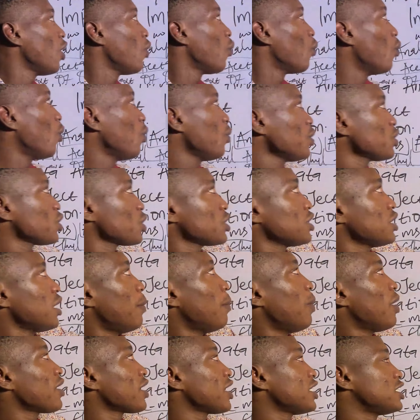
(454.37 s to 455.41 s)
When we're talking
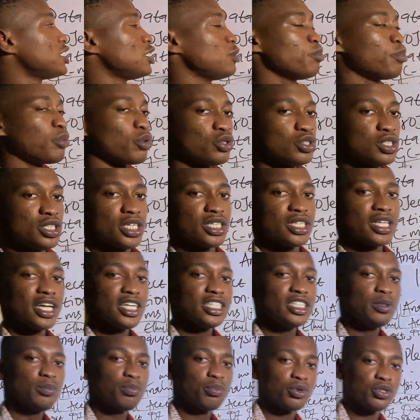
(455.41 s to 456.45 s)
about writing
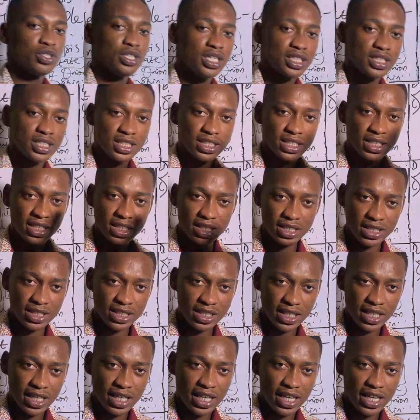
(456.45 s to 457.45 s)
project is this.